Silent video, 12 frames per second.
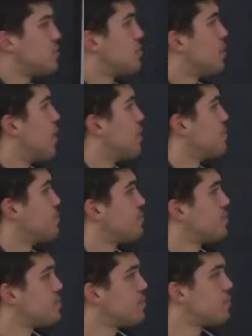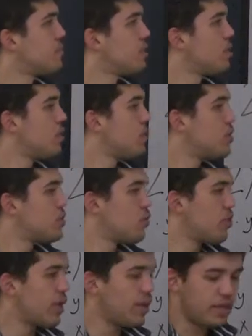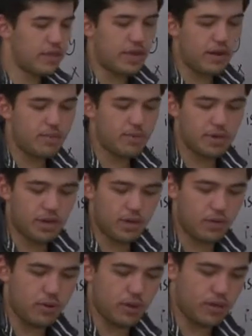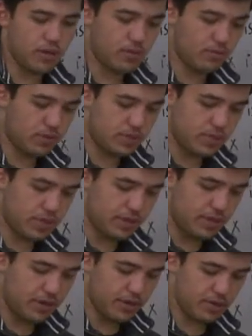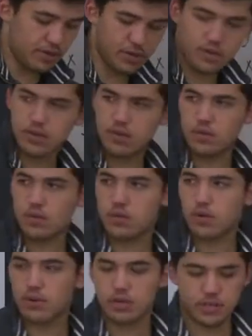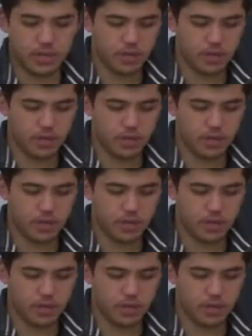Yeah. So we're getting there, but not quite. We're still not there. No worries, yeah.